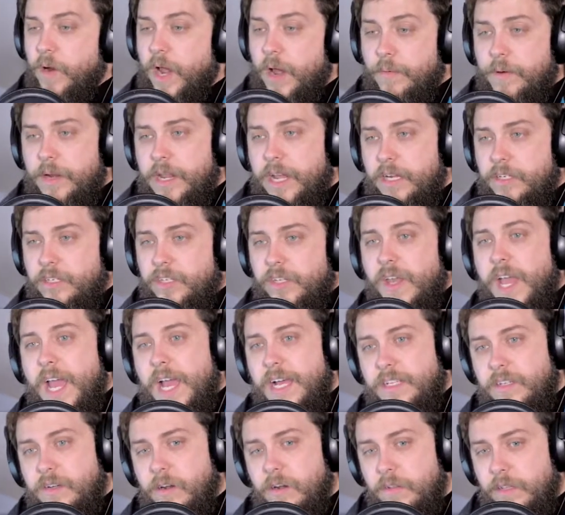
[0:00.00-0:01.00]
I would actually
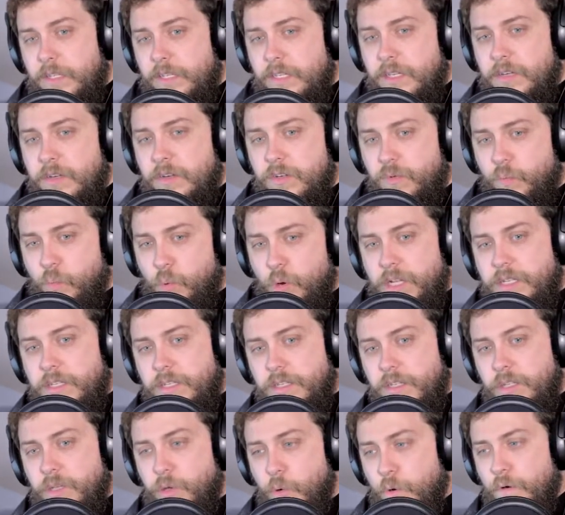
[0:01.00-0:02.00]
ask our listeners,
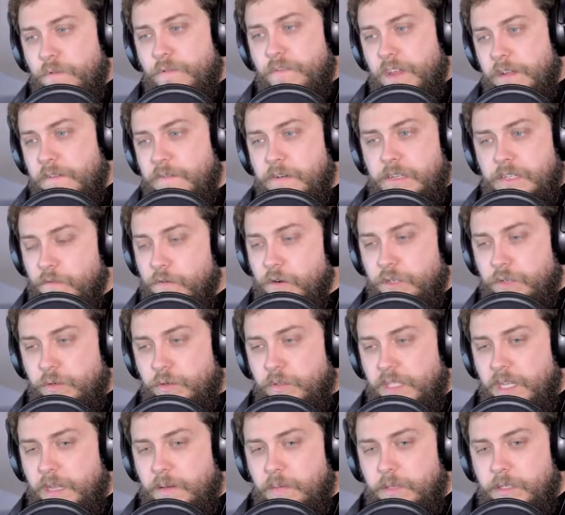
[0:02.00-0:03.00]
what's your favorite
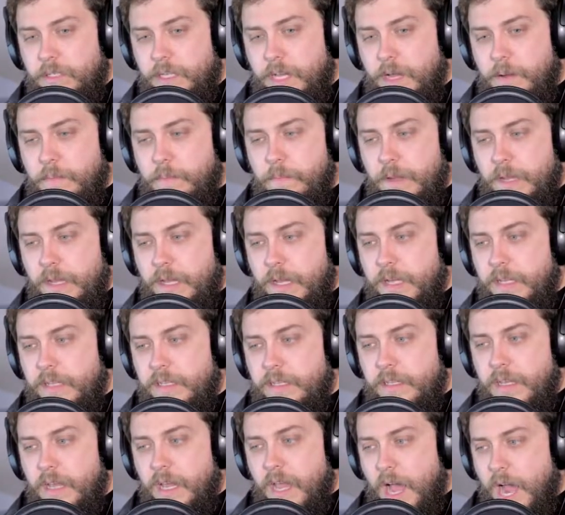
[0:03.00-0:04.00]
virtual tabletop?
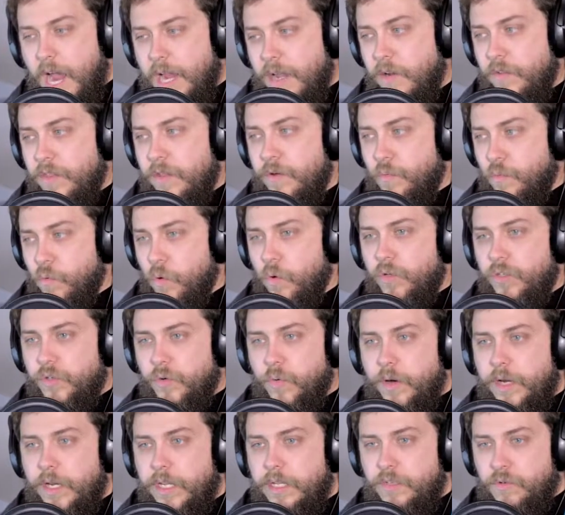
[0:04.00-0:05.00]
Because I know that
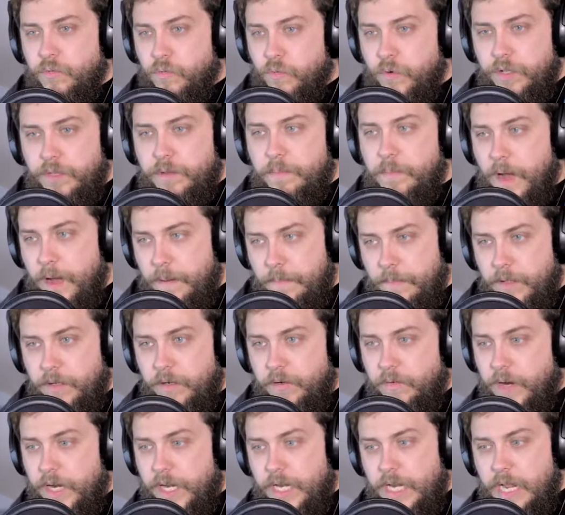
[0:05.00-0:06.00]
Roll20 is really
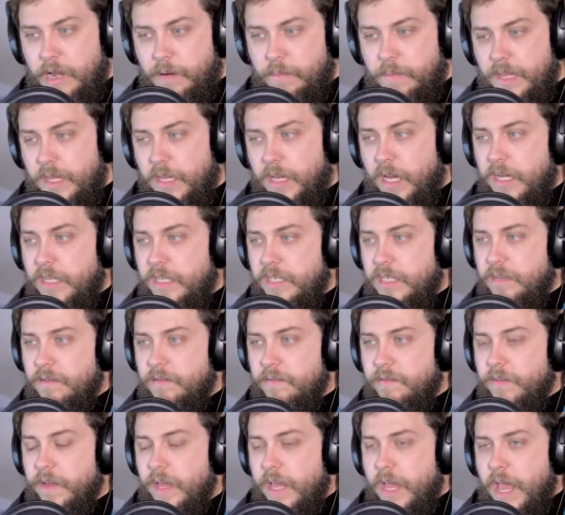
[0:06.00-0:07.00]
popular right now because
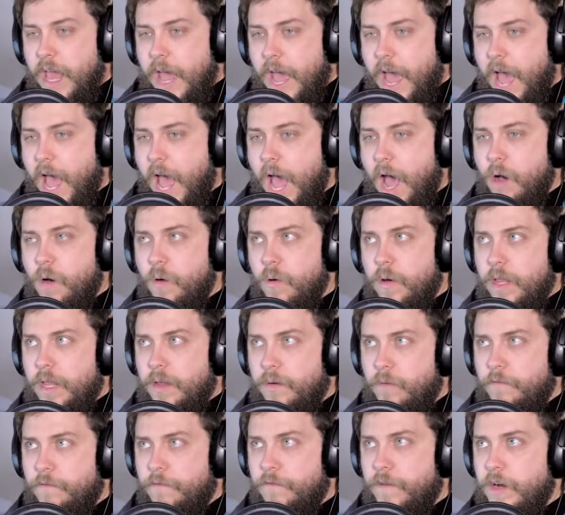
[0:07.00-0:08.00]
of how
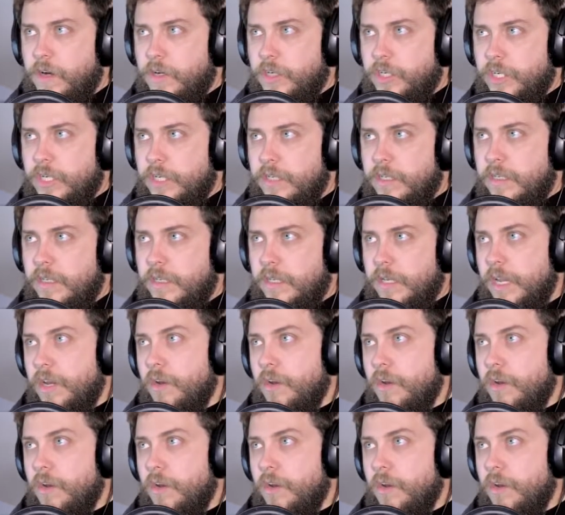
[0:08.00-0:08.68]
it functions.